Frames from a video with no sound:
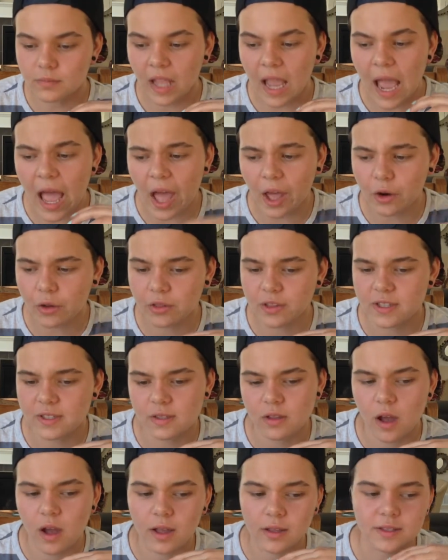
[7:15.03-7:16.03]
had all these
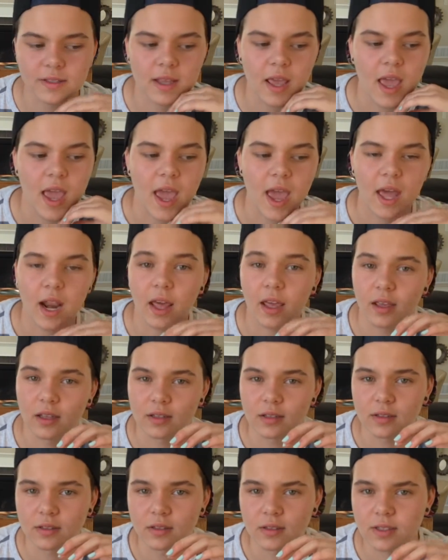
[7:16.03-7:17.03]
thoughts, and
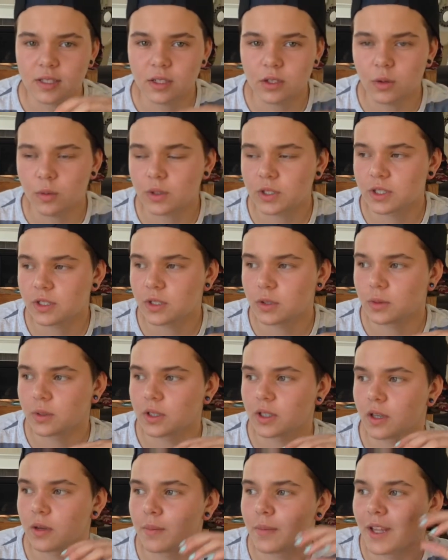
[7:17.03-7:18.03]
I didn't know what to do
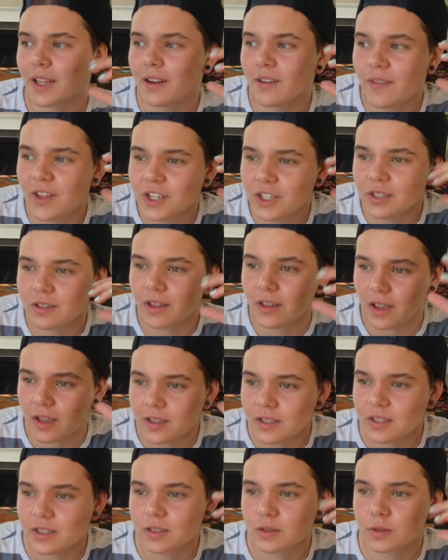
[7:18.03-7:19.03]
with them. And eventually, like,
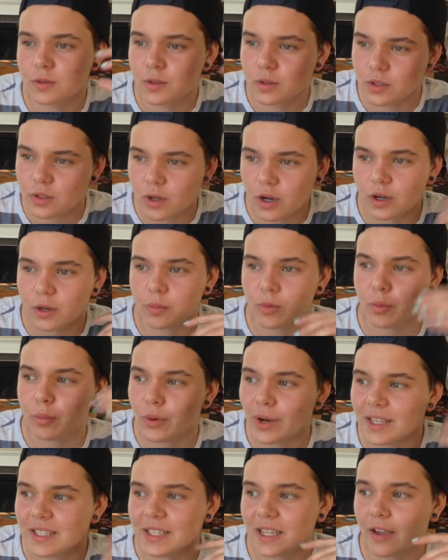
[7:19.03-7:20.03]
I started
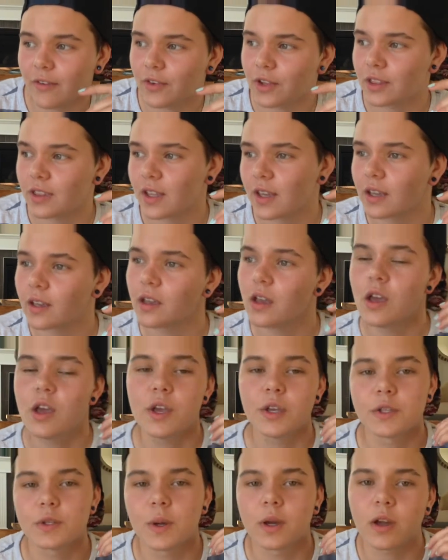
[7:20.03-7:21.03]
repressing everything.
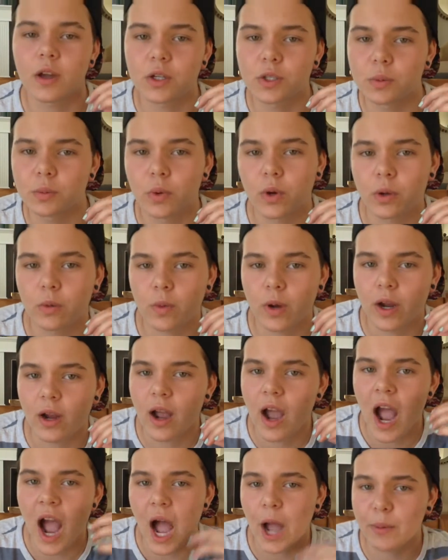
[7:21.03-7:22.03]
So I got to a point
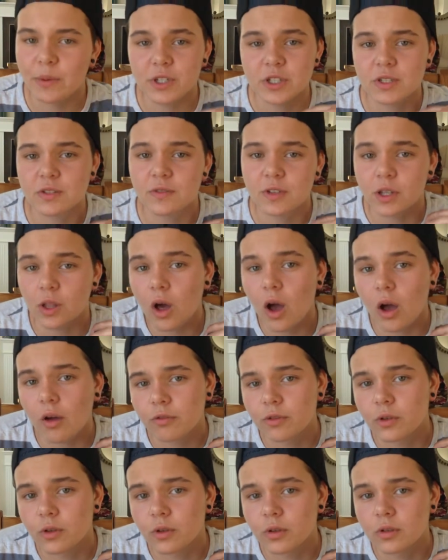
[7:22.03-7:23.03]
where I would just feel
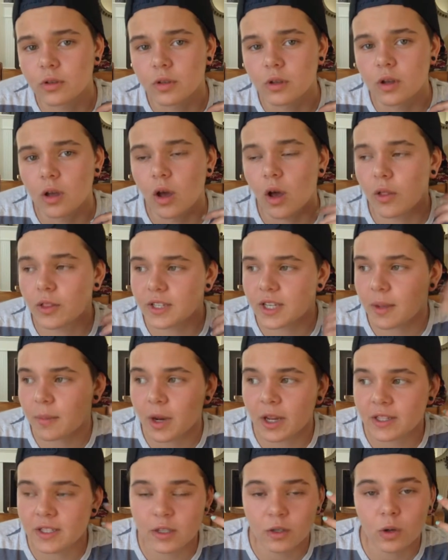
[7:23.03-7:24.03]
awful all the time.
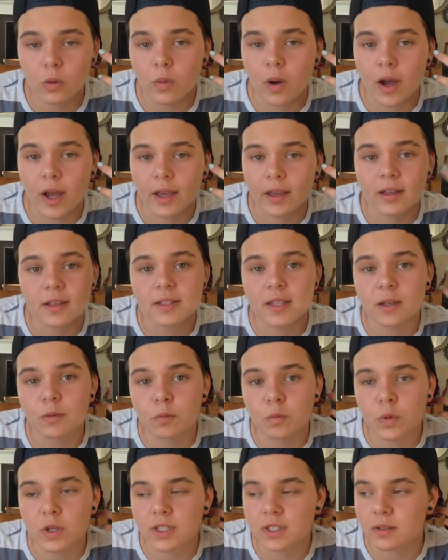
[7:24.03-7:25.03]
And I didn't know why, because
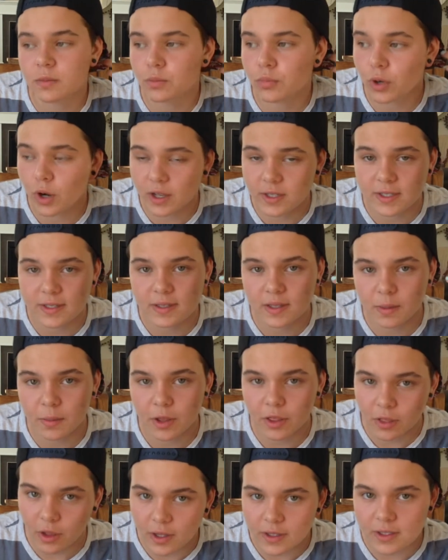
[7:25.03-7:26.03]
I wasn't processing
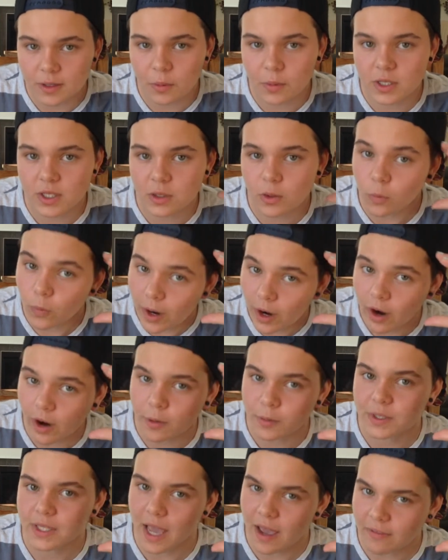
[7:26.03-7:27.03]
my thoughts. I wasn't aware
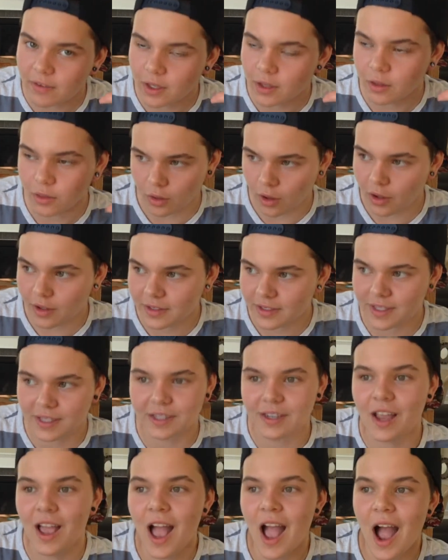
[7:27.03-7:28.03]
I was having thoughts,
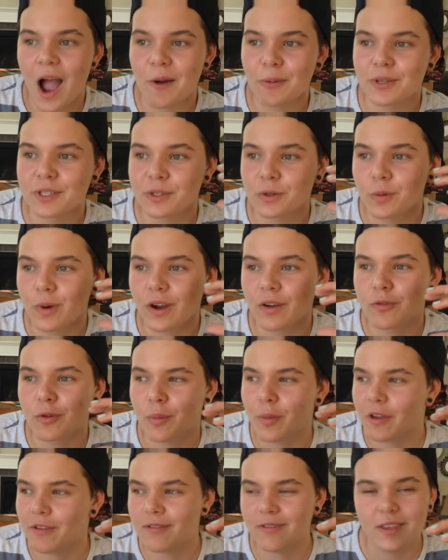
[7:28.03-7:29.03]
and I wasn't aware of
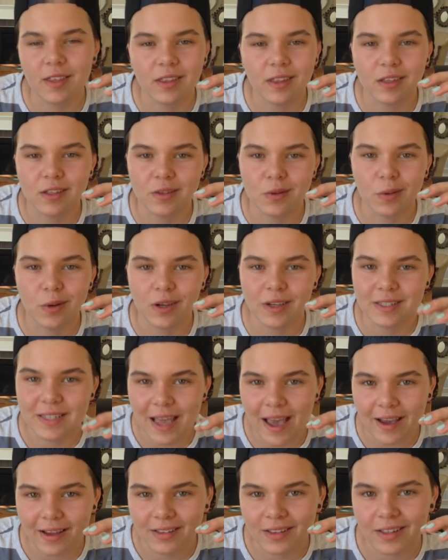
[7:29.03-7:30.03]
what my feelings were
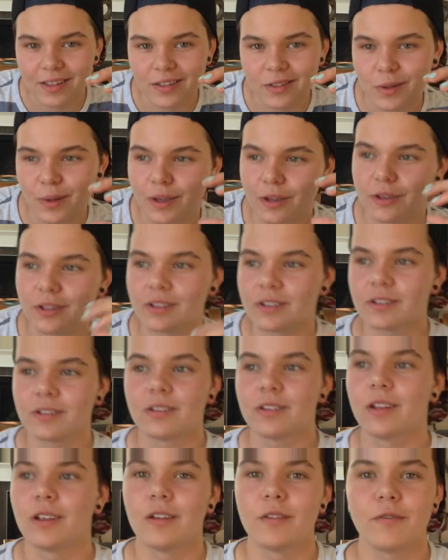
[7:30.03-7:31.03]
exactly. So I couldn't
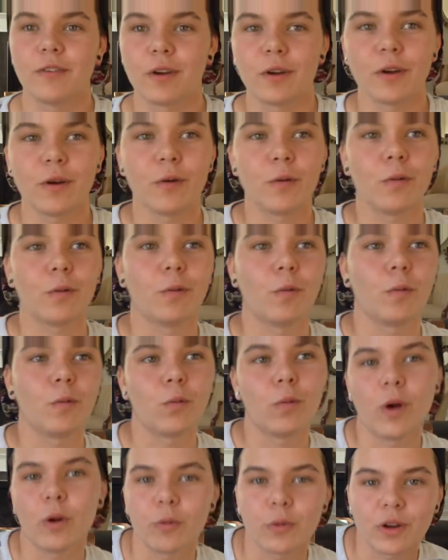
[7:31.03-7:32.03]
figure out
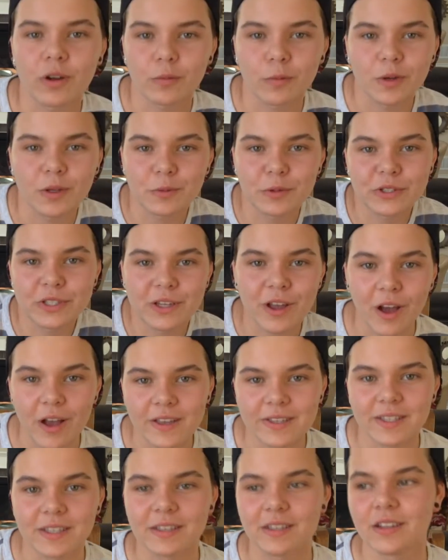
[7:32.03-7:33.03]
what was
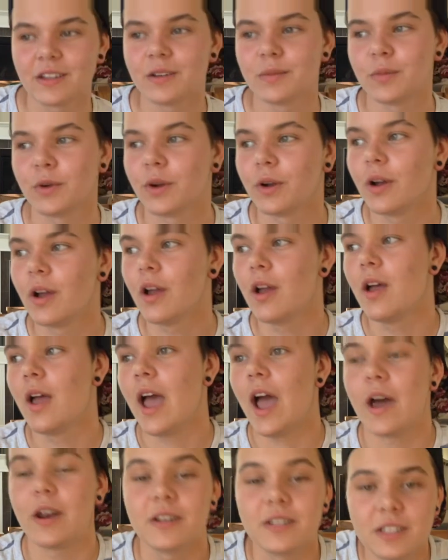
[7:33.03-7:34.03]
causing them or
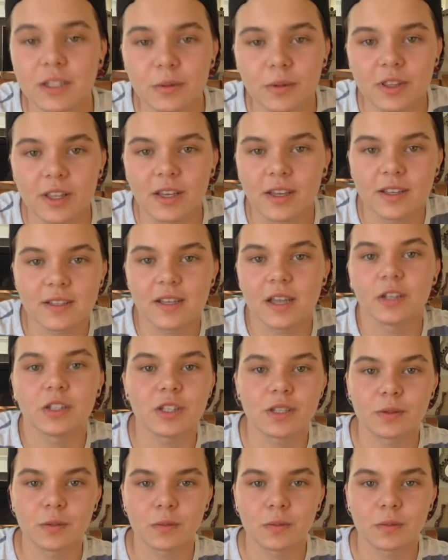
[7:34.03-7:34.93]
how to deal with it, because I